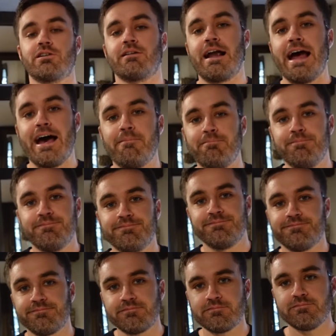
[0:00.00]
Crab.
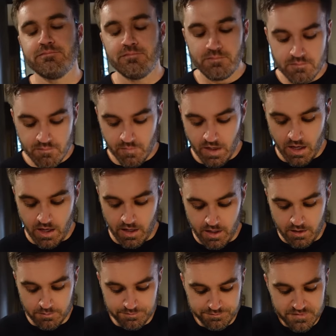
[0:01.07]

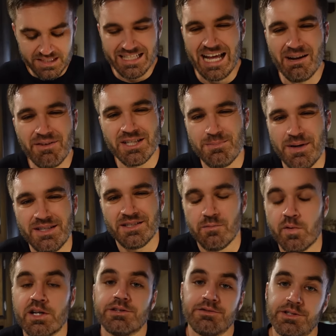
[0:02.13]
Um, it's kind of
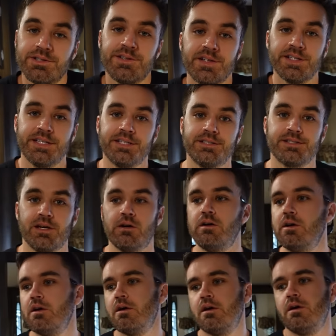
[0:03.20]
expensive, but it's really, really good. So,
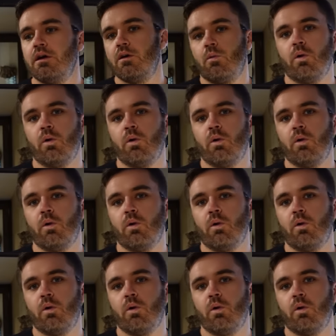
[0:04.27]
yeah.